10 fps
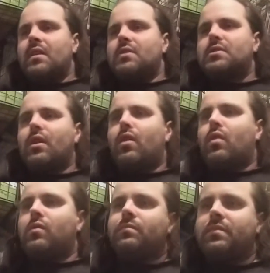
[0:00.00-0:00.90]

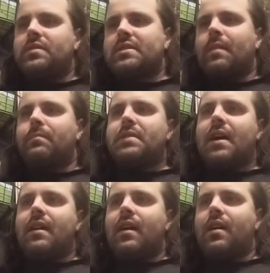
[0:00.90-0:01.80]
So
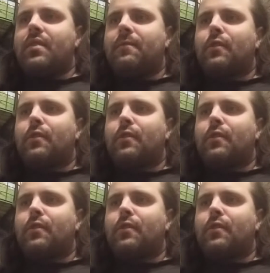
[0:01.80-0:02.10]
the